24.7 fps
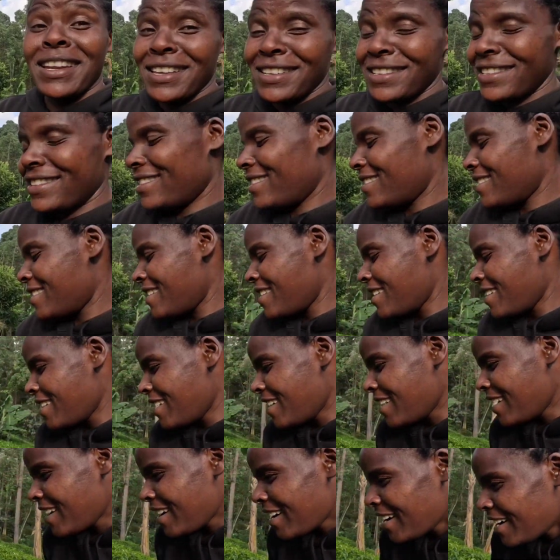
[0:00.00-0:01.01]
lazy
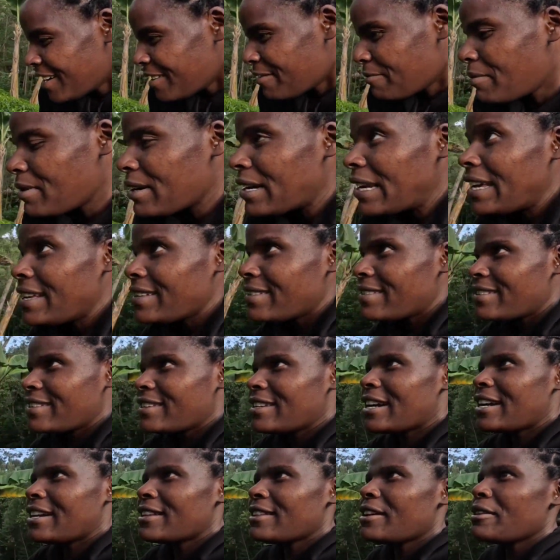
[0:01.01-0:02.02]
you'll be
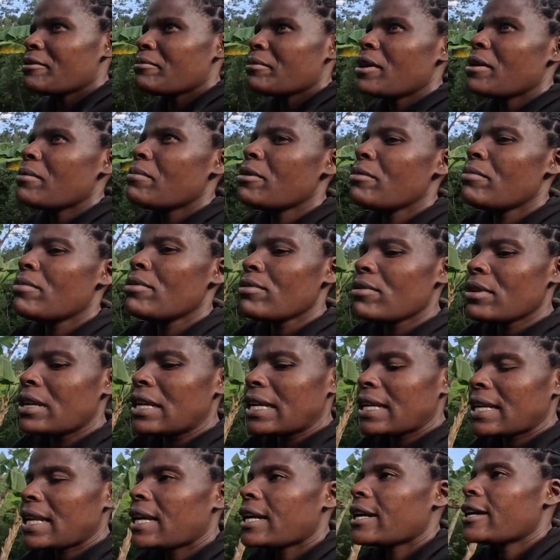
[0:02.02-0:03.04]
lazy and then maybe
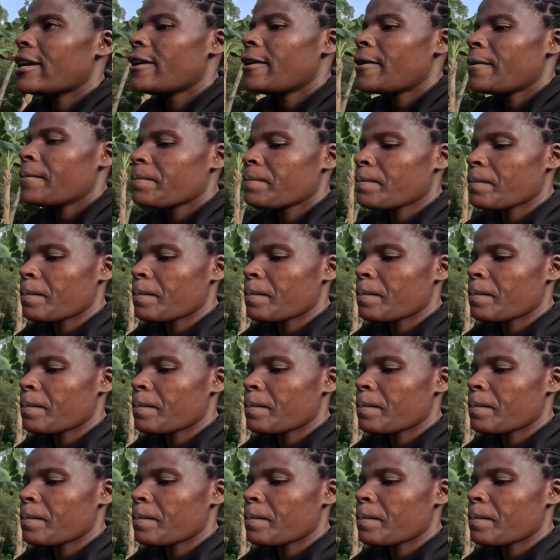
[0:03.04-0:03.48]
building like a